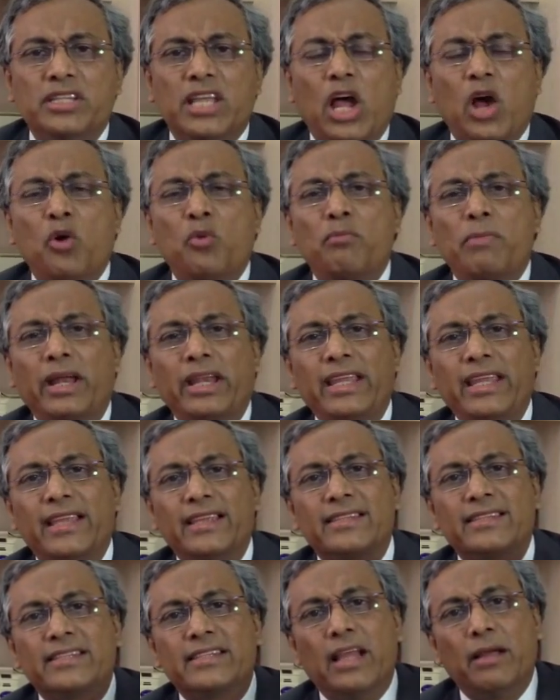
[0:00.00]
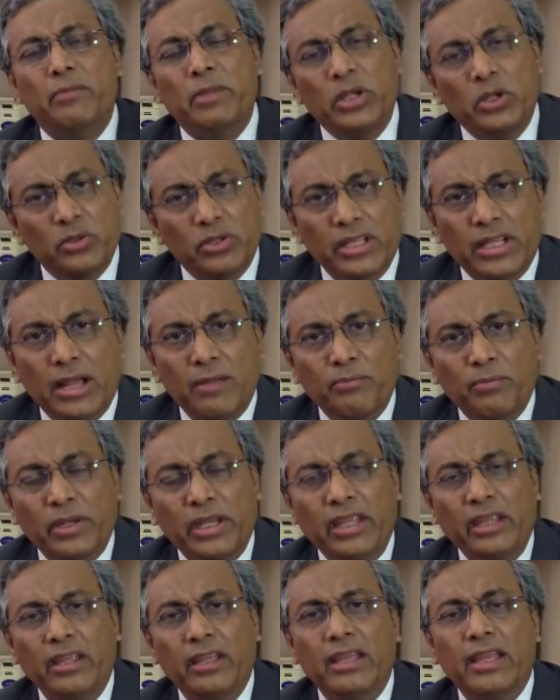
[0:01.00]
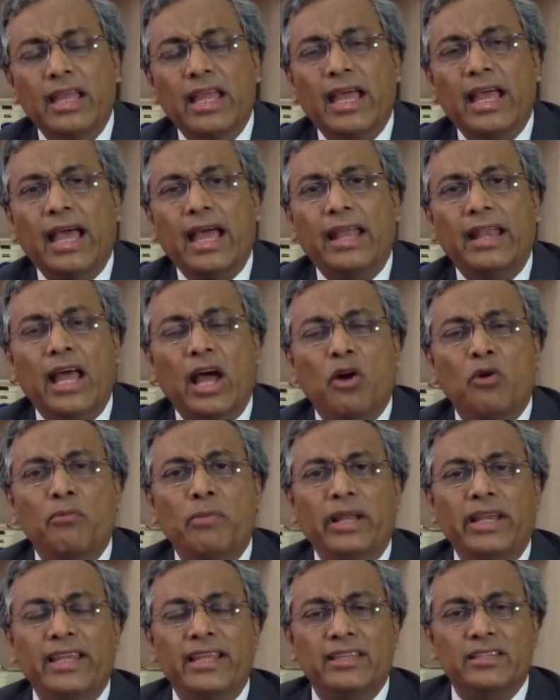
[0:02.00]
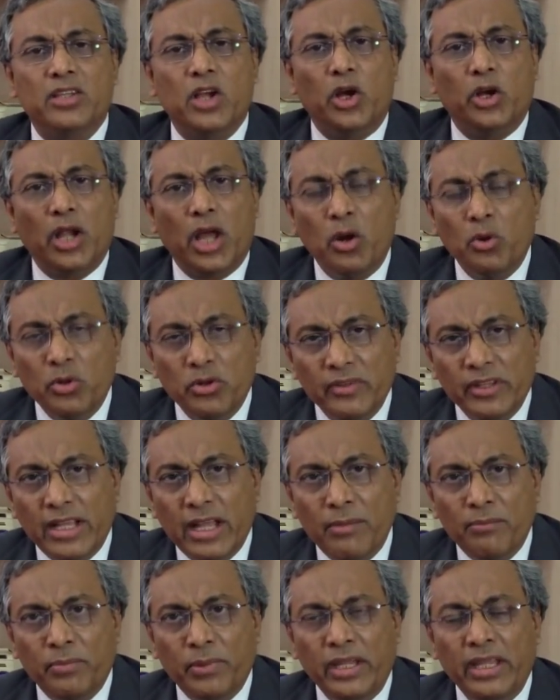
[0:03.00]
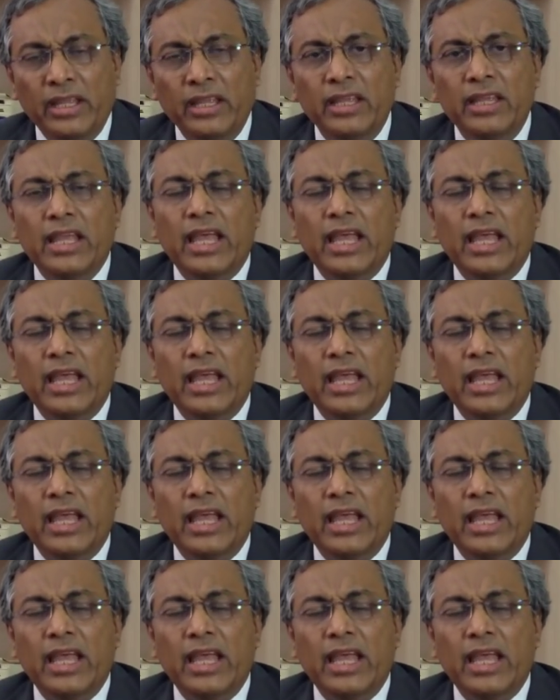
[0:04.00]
how money has come into the company and how money has gone out of the company,